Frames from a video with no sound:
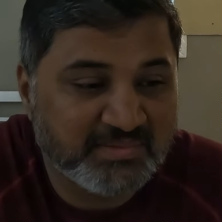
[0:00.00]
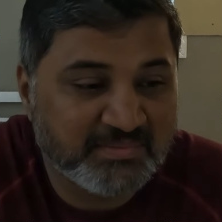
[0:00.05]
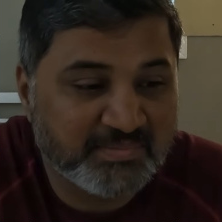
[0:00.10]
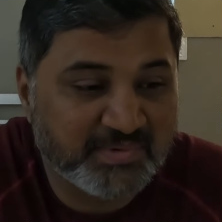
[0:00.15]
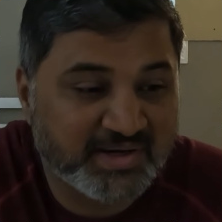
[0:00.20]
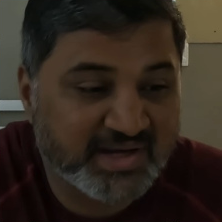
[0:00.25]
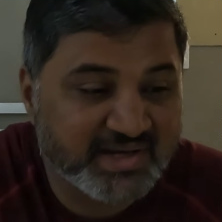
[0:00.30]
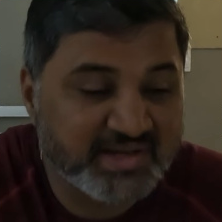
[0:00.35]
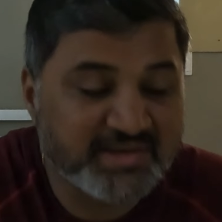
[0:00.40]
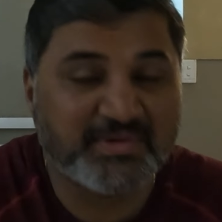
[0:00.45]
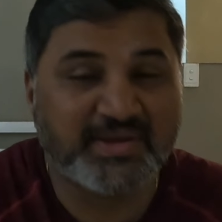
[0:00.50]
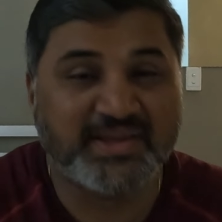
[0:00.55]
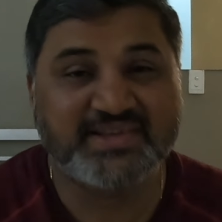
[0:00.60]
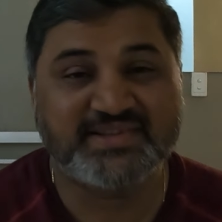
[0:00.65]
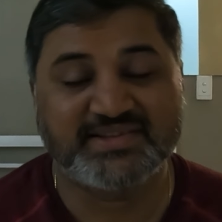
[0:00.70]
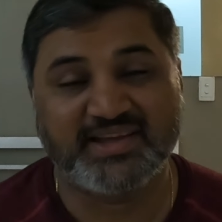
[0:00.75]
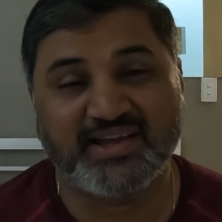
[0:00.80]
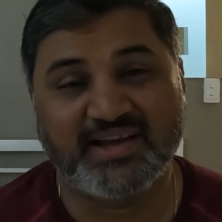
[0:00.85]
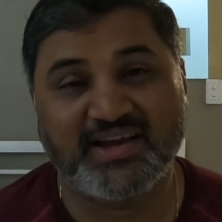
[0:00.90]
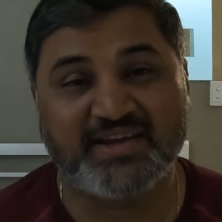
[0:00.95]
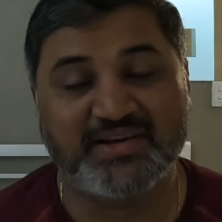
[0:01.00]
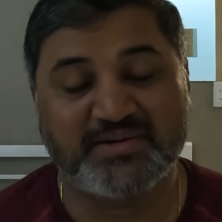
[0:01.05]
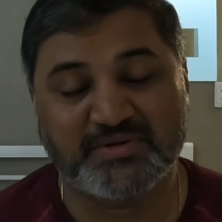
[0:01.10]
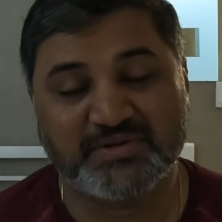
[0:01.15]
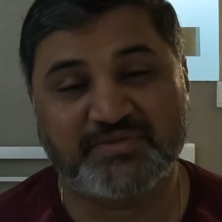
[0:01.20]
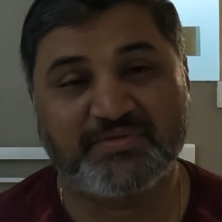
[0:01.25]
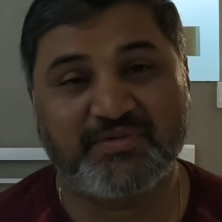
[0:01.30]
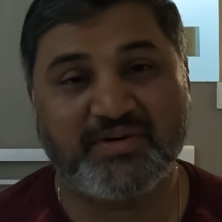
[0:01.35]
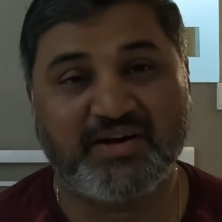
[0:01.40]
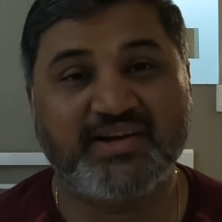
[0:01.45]
but anyways uh, it
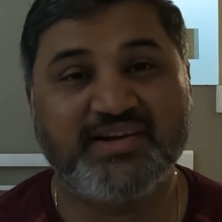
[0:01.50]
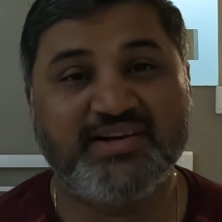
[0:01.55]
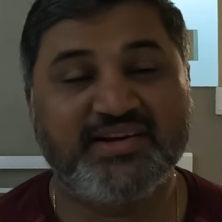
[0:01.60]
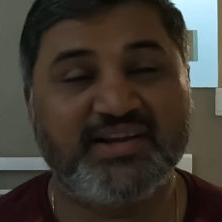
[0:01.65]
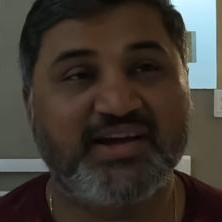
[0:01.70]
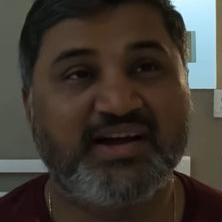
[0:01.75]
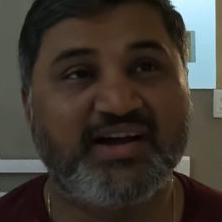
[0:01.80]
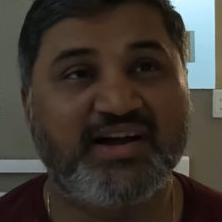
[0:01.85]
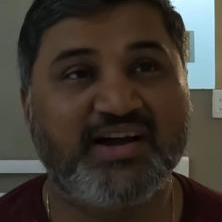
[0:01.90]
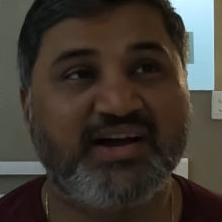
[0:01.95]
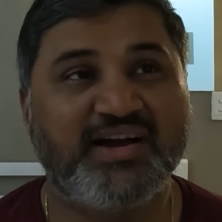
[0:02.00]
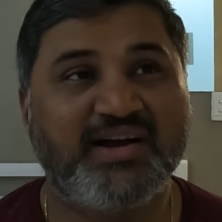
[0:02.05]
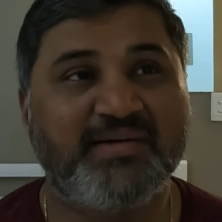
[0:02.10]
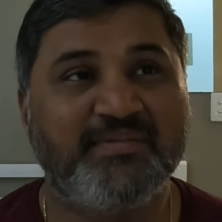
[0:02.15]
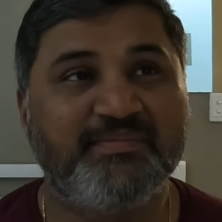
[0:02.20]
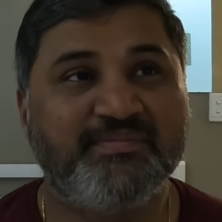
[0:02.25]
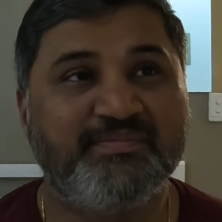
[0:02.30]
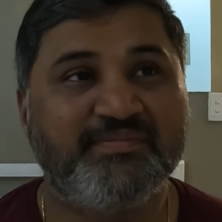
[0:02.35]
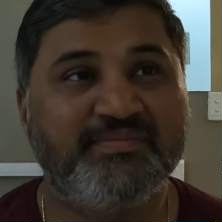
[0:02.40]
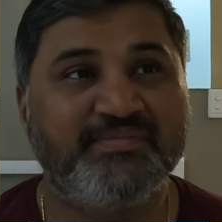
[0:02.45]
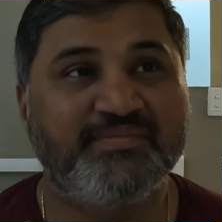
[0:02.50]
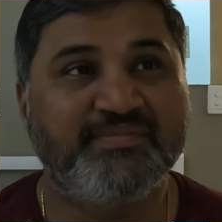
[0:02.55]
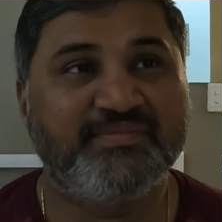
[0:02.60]
was fun um,